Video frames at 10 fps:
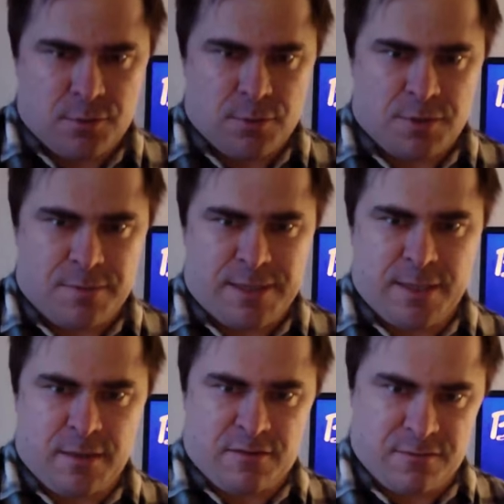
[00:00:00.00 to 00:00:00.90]
who were at the
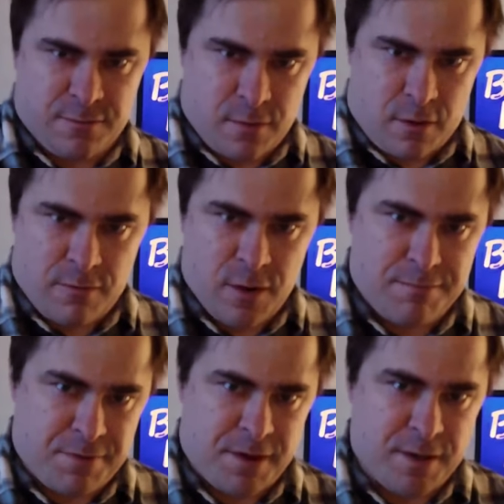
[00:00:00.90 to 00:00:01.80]
beginning of are very
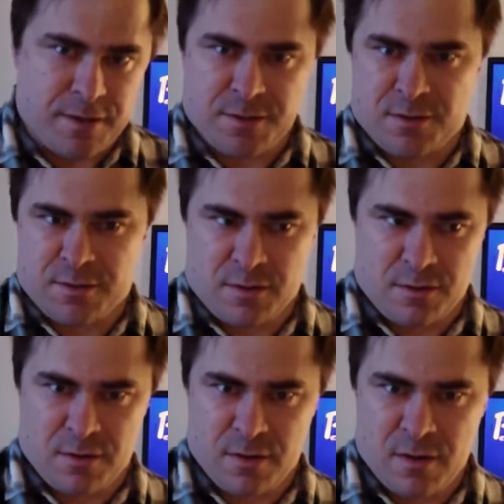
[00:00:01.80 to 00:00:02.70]
pious. you saw
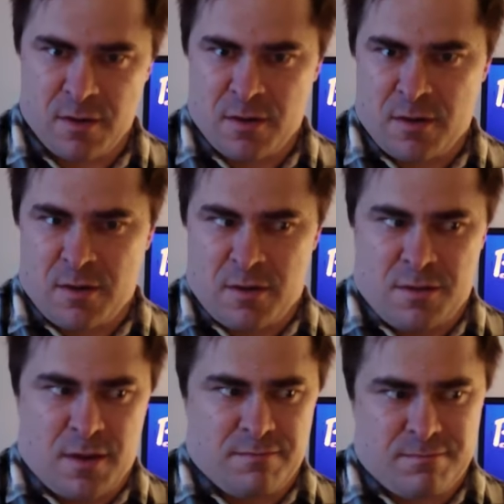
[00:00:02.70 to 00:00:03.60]
the
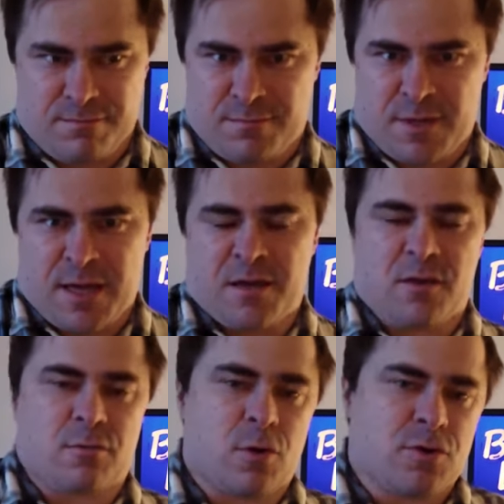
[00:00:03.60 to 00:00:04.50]
them taking
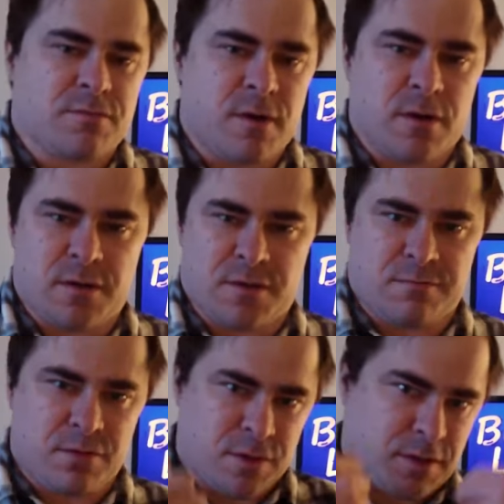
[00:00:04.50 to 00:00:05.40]
the rosemarys
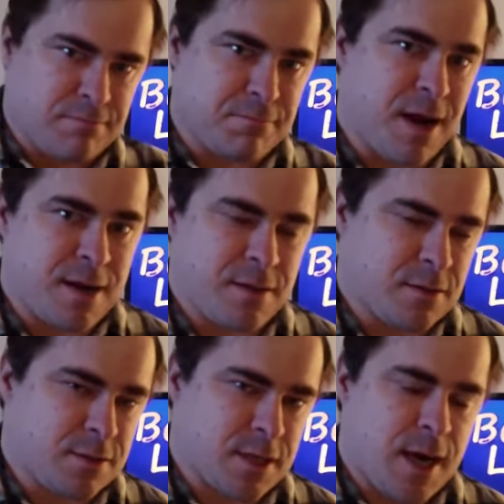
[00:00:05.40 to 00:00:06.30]
and putting them back in
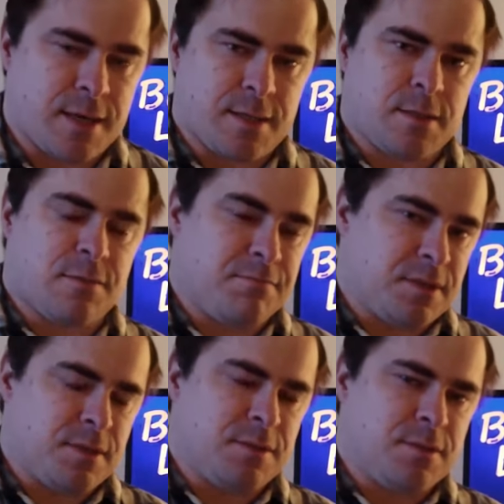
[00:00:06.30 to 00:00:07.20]
their jacket, the
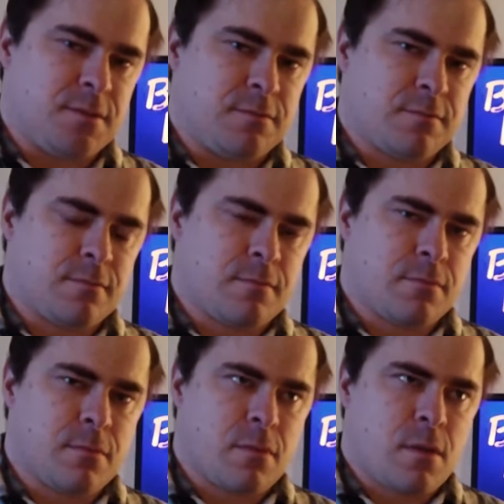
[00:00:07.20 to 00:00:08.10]
beads.
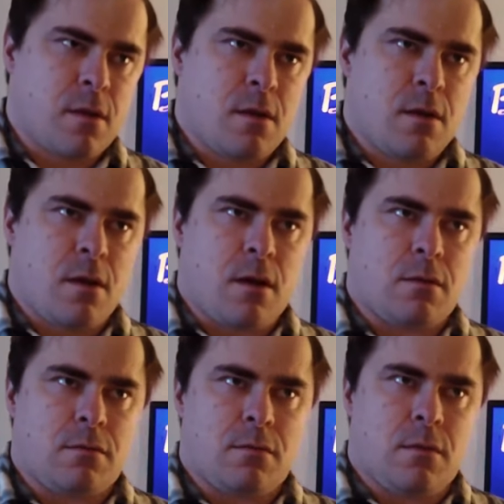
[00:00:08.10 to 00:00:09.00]

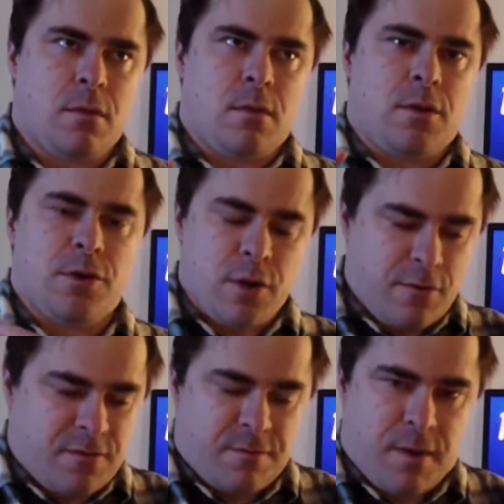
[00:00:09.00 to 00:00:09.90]
And you
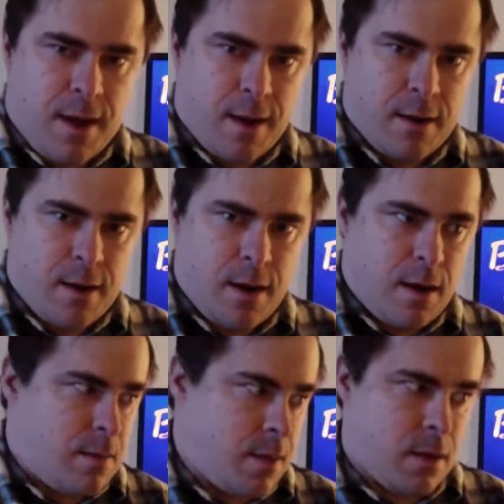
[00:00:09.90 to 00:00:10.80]
go from that,
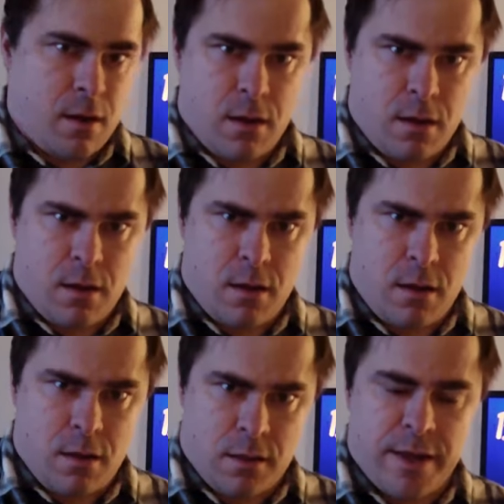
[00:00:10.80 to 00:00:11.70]
and then
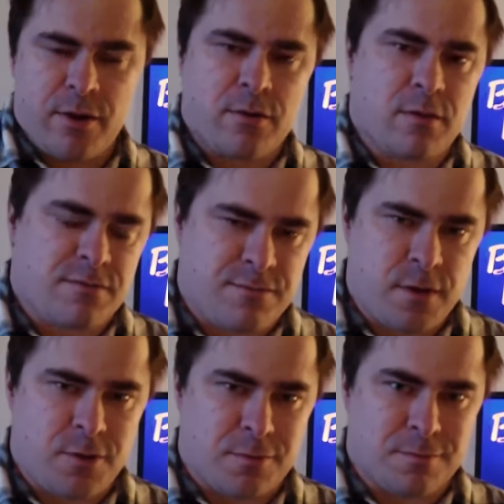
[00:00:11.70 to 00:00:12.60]
later in the
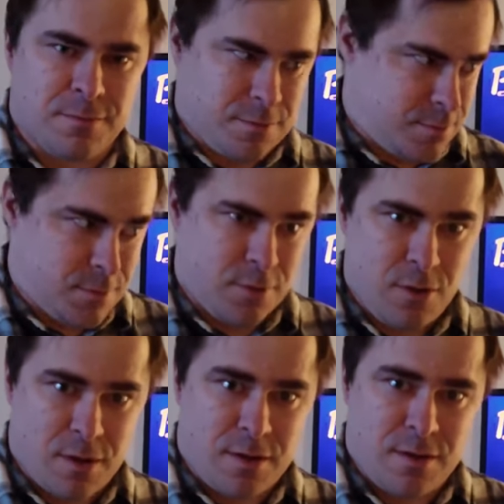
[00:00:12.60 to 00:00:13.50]
film,
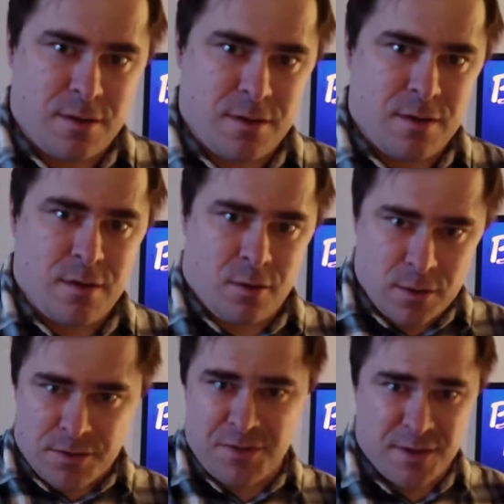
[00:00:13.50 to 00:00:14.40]
look,
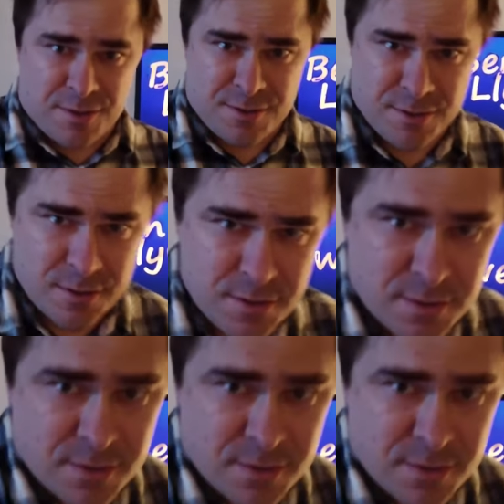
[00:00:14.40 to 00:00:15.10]
look at this.